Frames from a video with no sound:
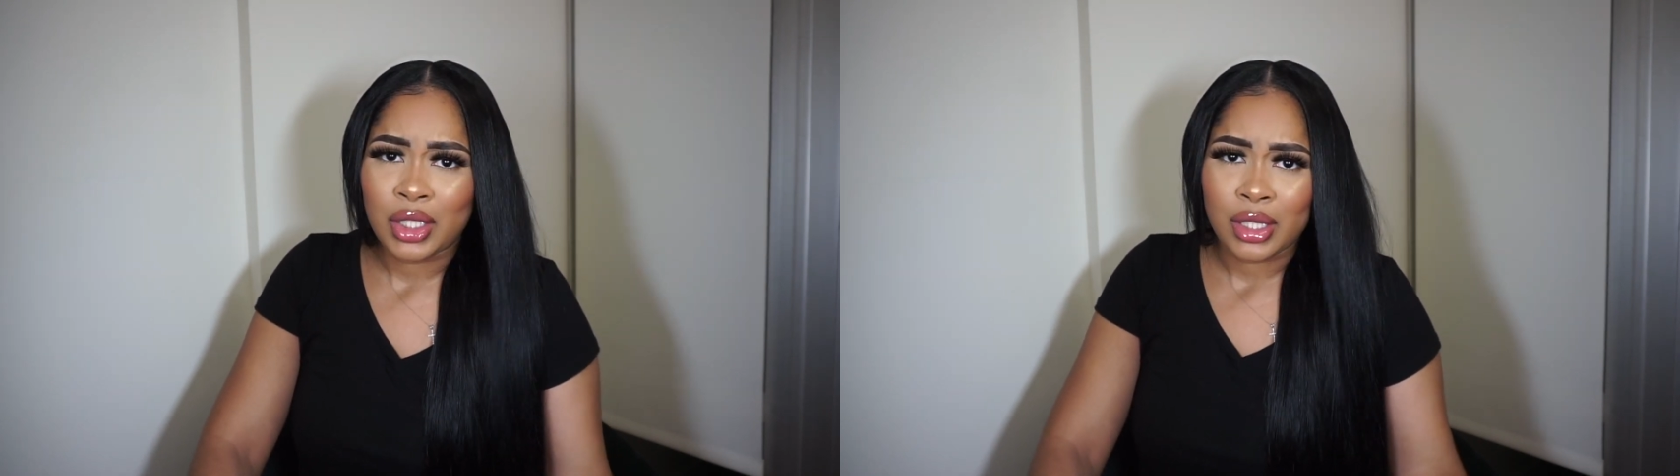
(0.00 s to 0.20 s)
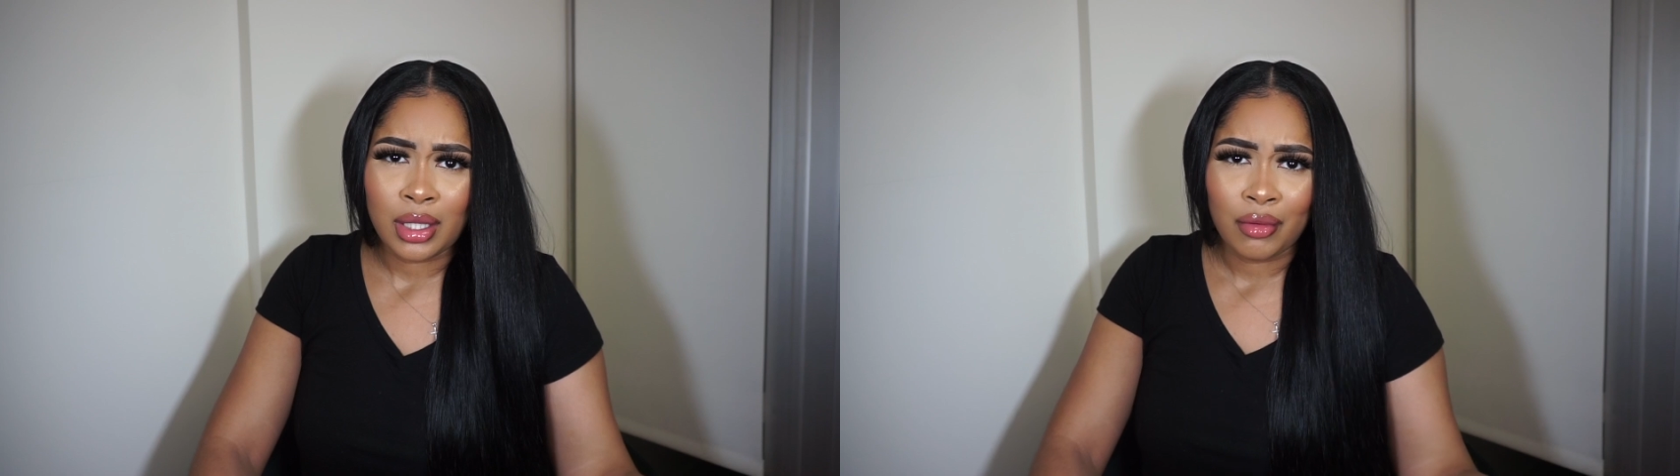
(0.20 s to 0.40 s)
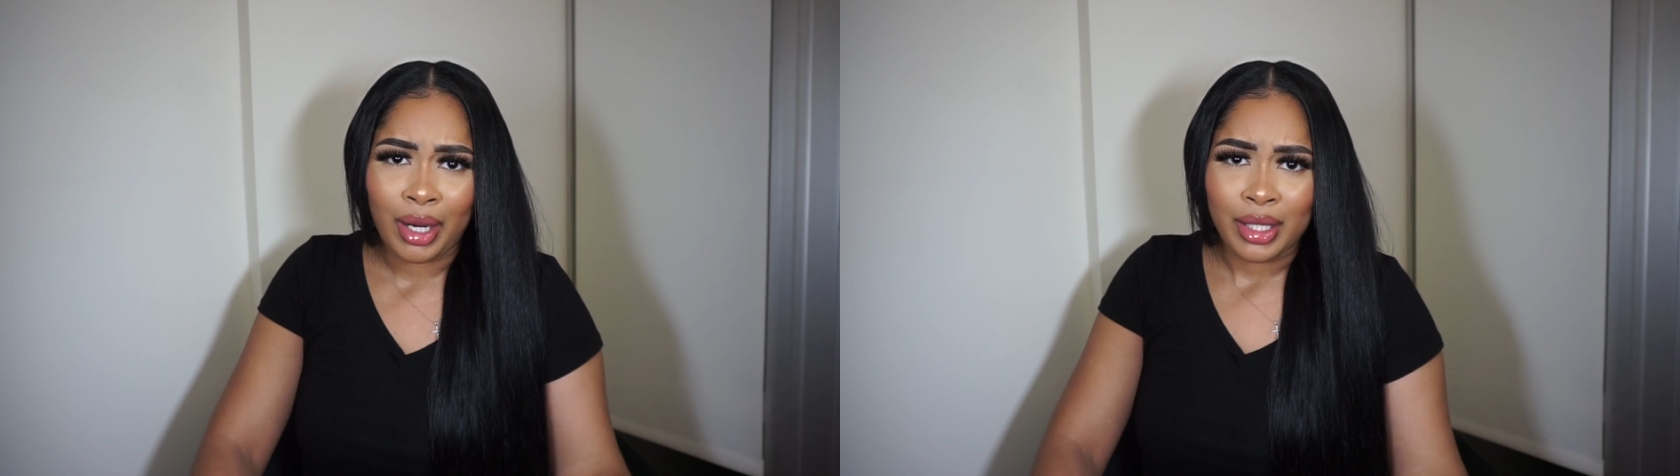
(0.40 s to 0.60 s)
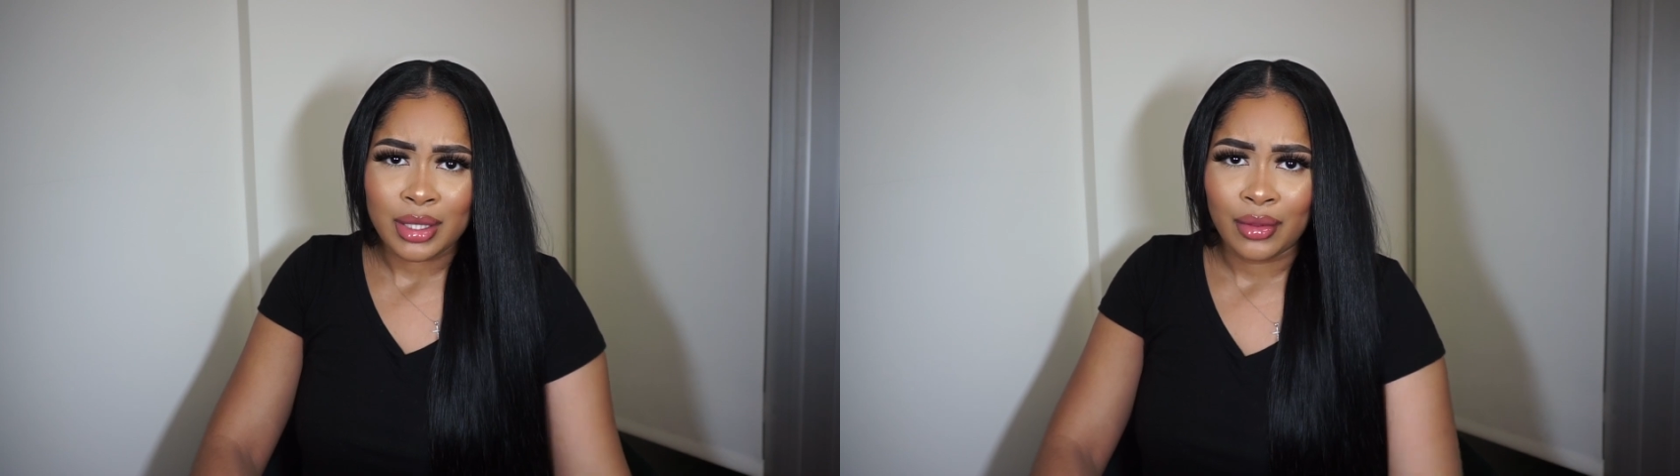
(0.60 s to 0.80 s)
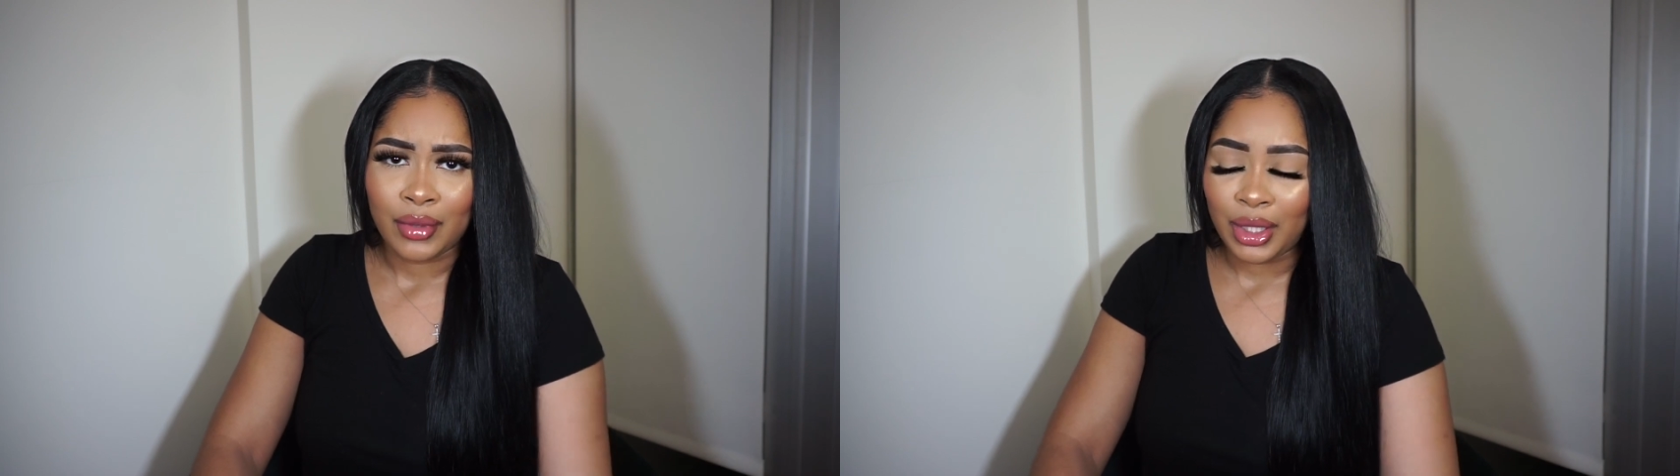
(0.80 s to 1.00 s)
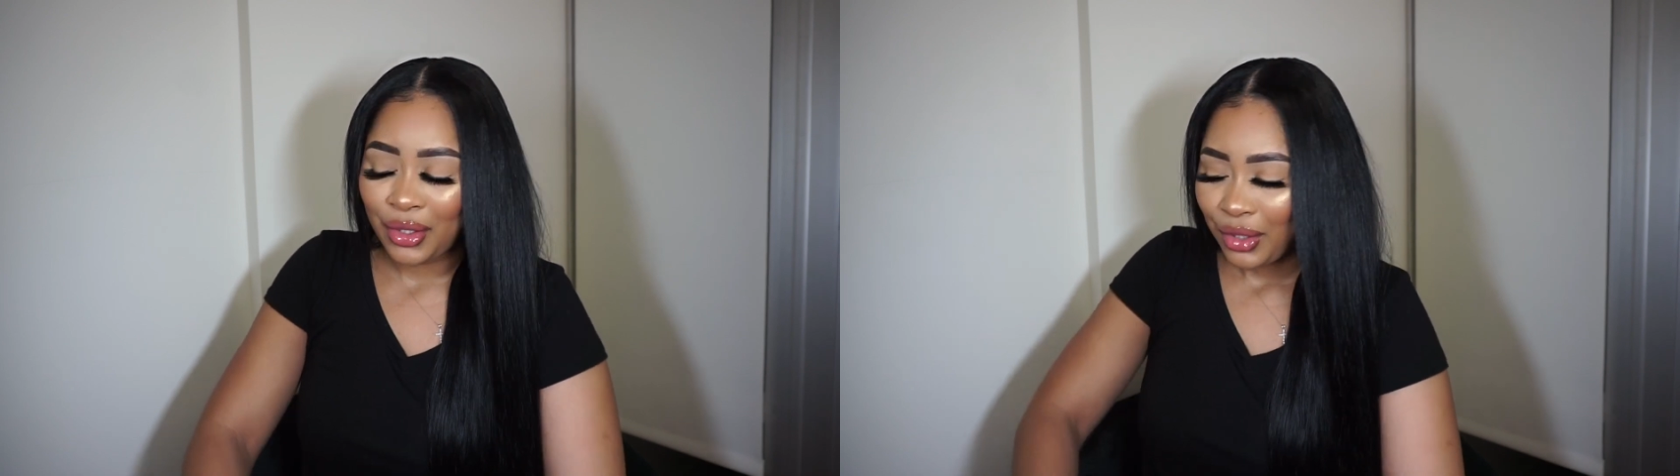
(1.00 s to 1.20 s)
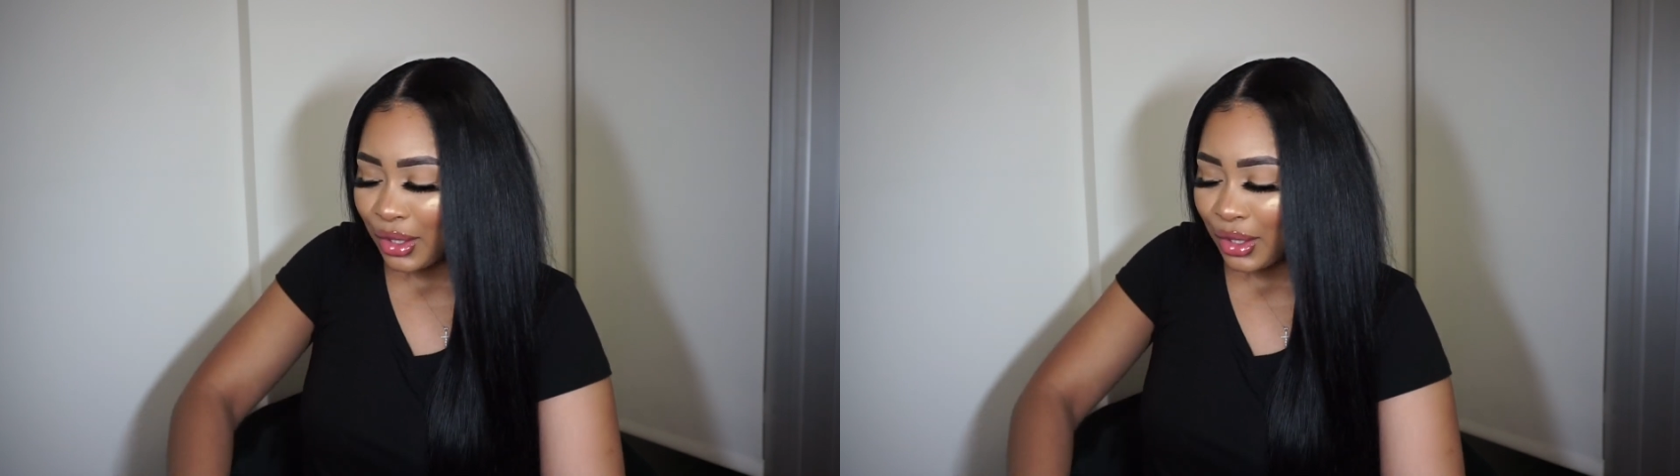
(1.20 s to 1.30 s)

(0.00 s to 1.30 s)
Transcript: just get right into the video.